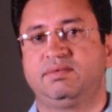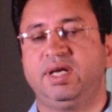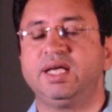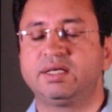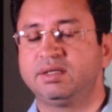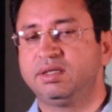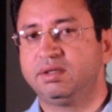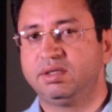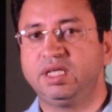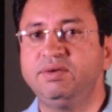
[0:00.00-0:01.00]
like
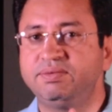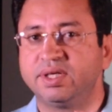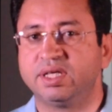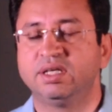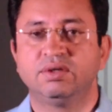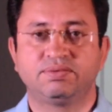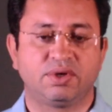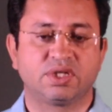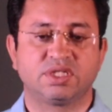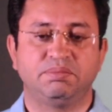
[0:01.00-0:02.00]
even, for
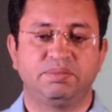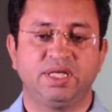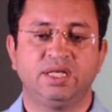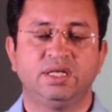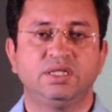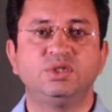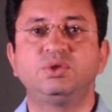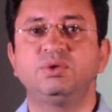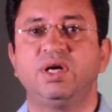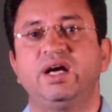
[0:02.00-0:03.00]
example,
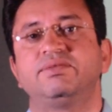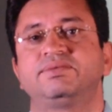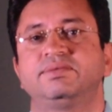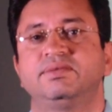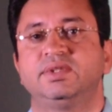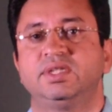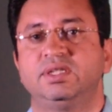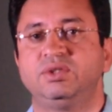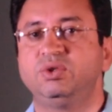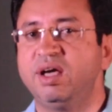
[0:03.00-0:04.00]
you have
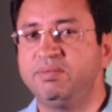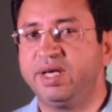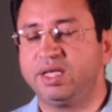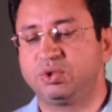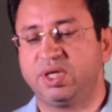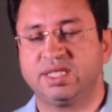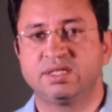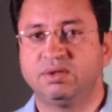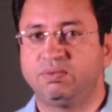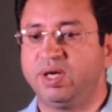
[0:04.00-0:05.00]
made a choice
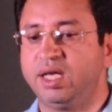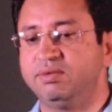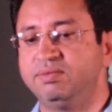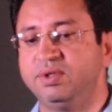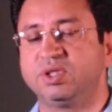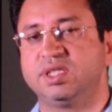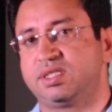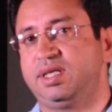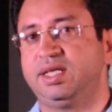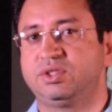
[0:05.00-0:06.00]
while viewing
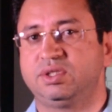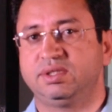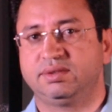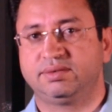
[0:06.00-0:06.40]
this lecture.